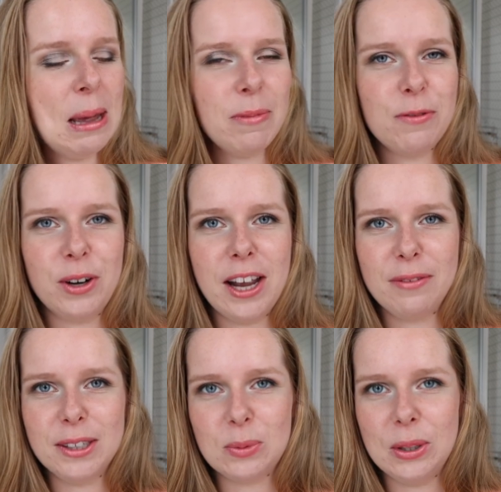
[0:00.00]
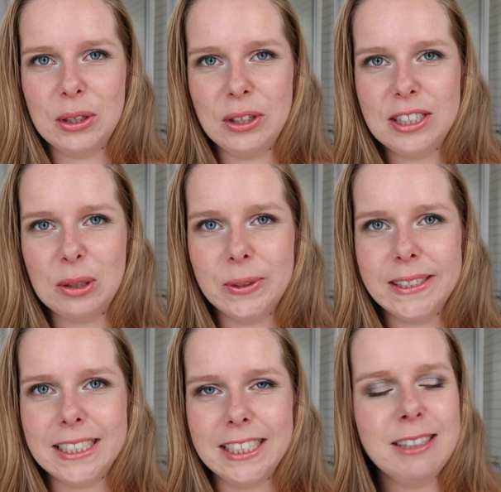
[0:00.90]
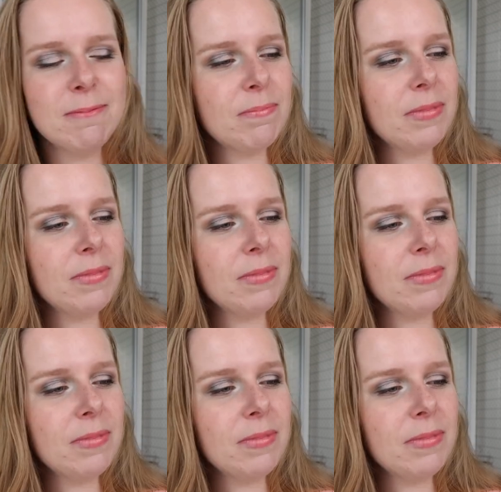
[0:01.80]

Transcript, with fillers: before i have this one done so we'll see